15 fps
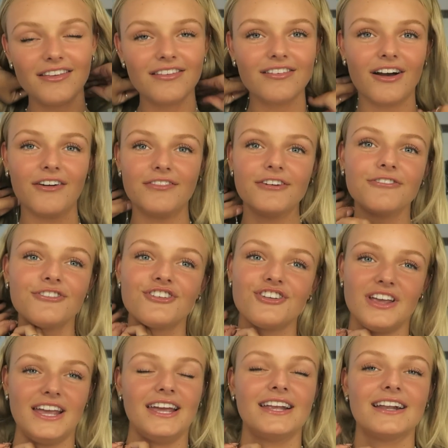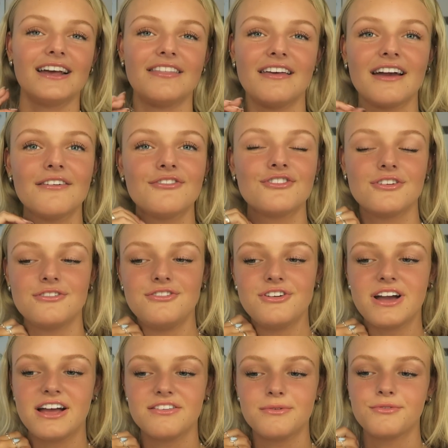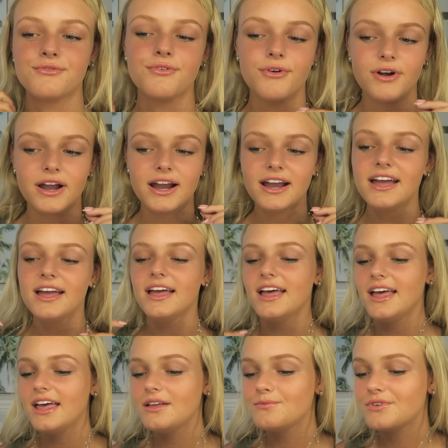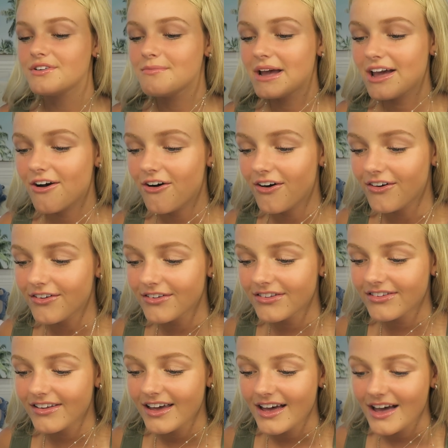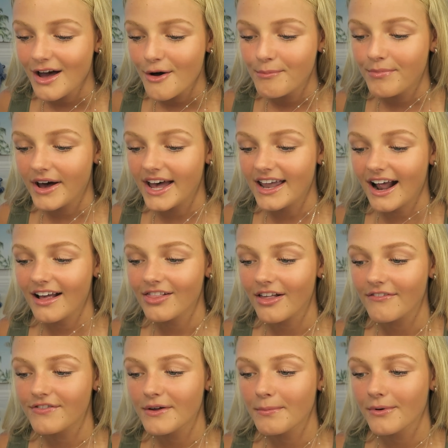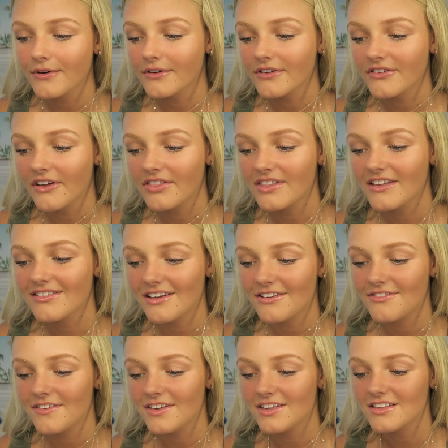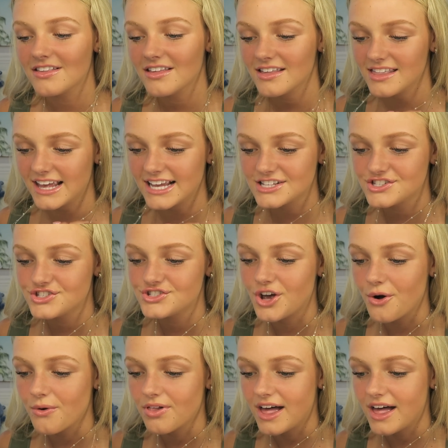this off of Shein. I think I've showed you guys before in one of my hauls, but I love the pearls on this. I feel like it's so